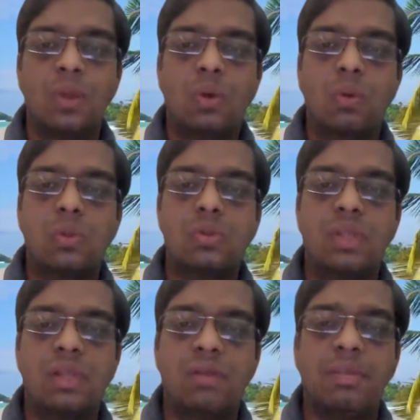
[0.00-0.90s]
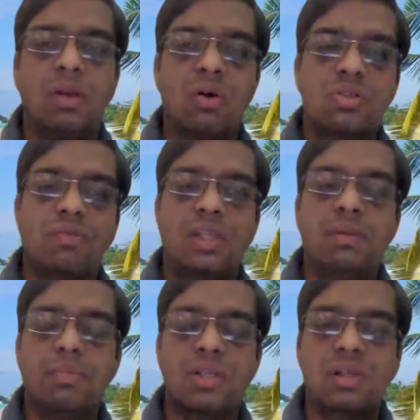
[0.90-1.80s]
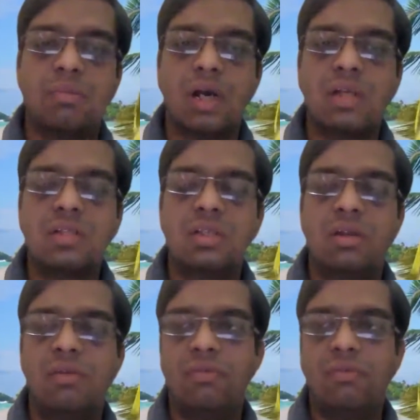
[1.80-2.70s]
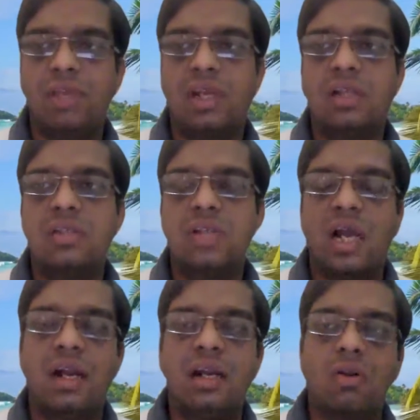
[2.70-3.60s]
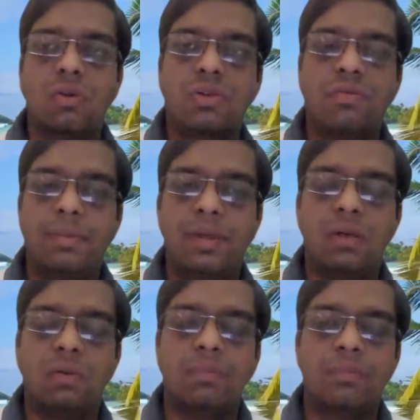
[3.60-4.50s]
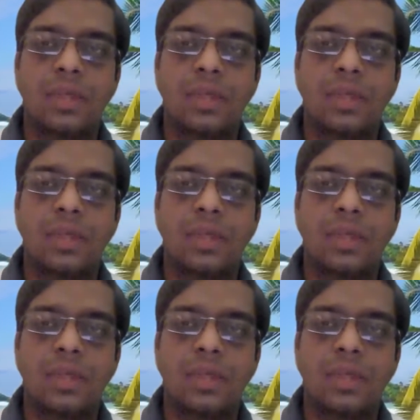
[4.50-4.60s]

and also there will be loss of the muscle mass, weakness, and loss of libido.